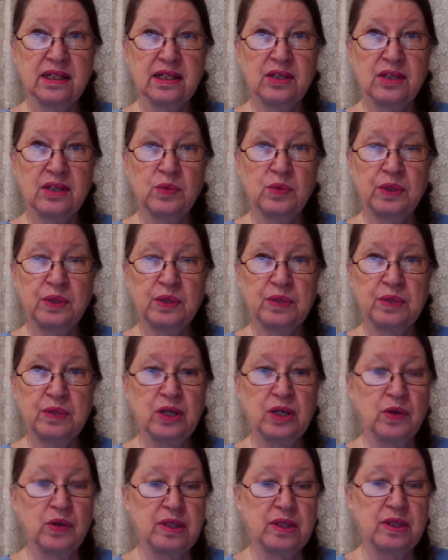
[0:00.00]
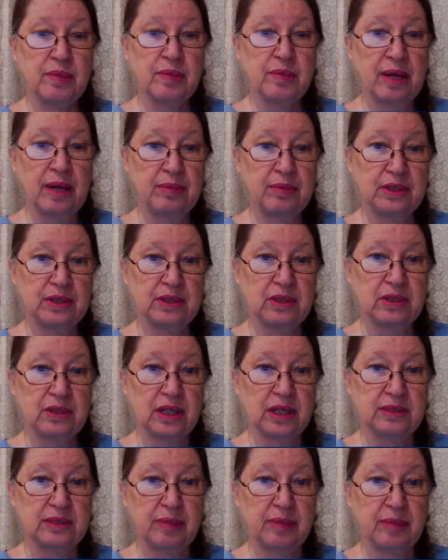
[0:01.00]
We know in the Bible it
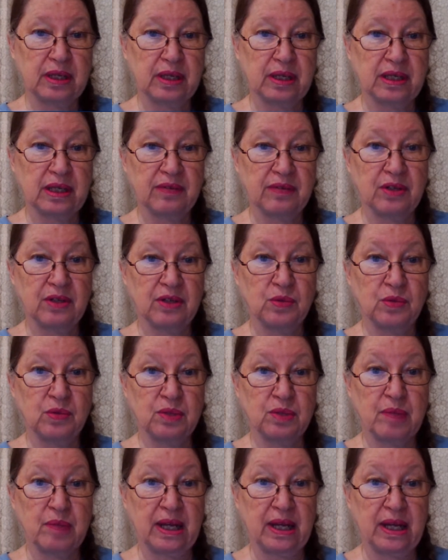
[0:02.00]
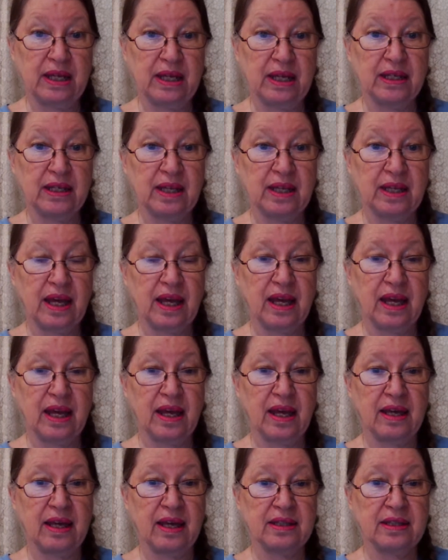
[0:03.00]
talks about a covenant with many,
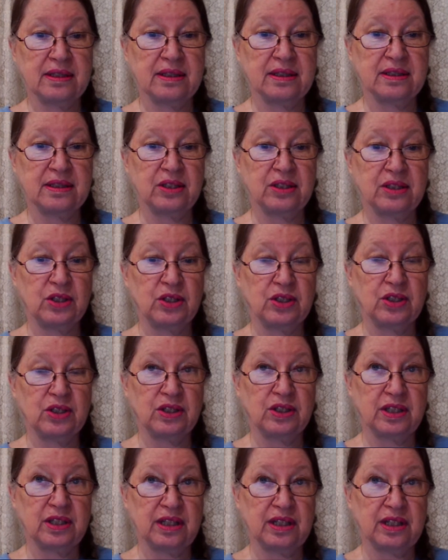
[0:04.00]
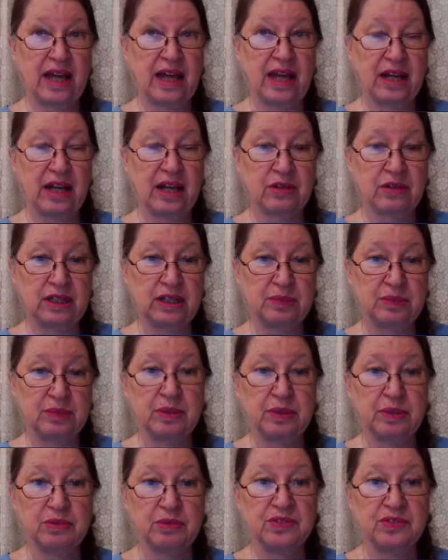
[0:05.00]
and the Antichrist
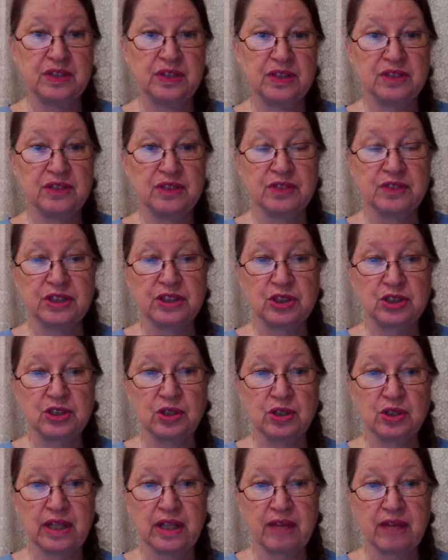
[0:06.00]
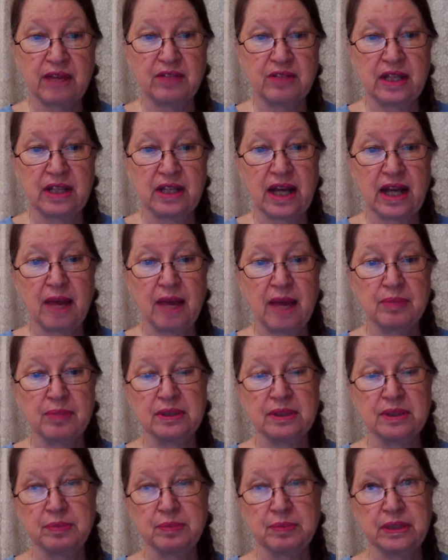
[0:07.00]
being revealed very shortly after that
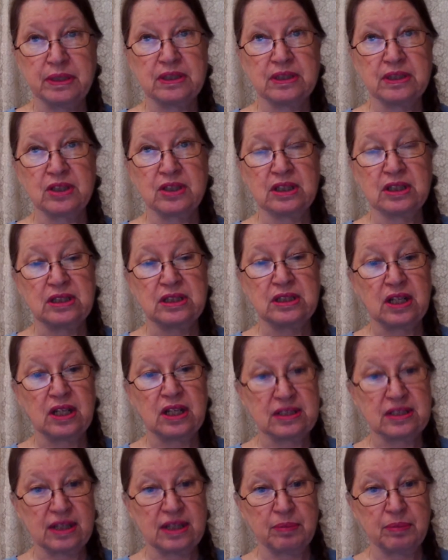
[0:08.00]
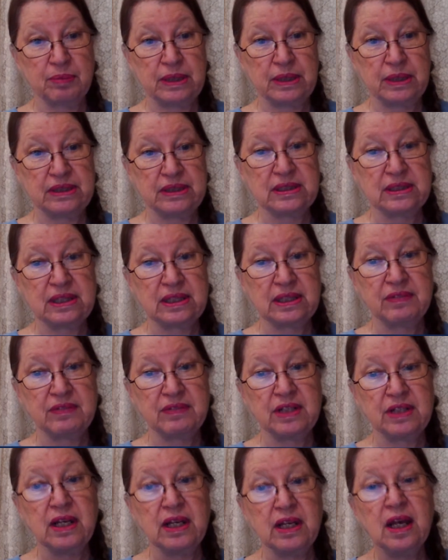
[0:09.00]
happens, because they're going to start saying peace and
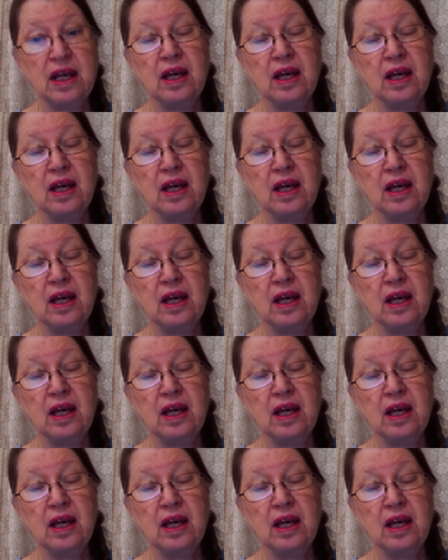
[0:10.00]
safety.